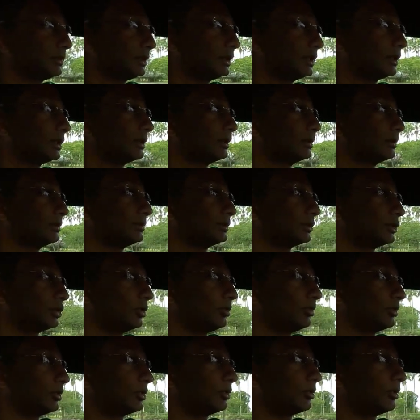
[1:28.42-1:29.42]
the
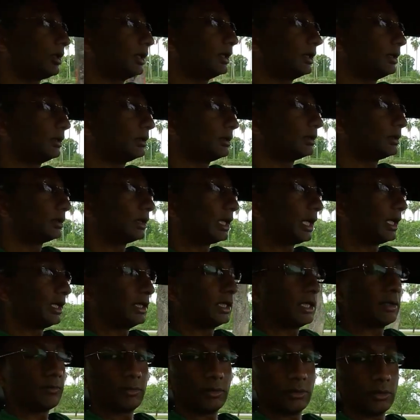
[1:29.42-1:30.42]
Subaru one, I
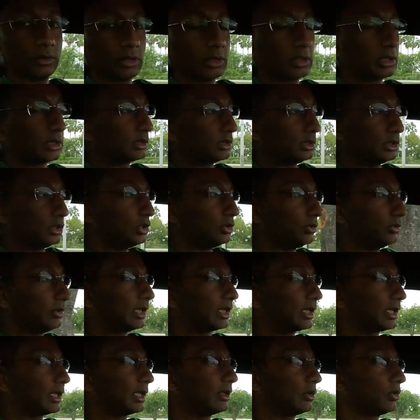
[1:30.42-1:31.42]
never knew
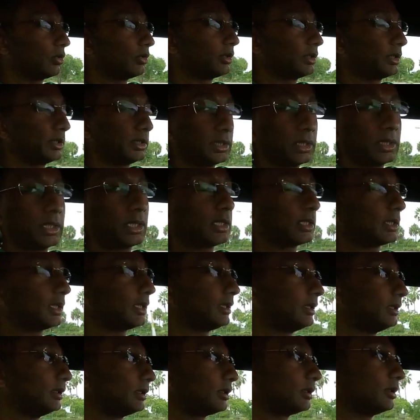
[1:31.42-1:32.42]
that it had oil in it, and I'll
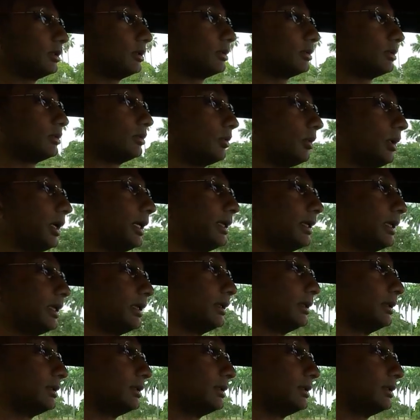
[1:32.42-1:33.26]
get into why that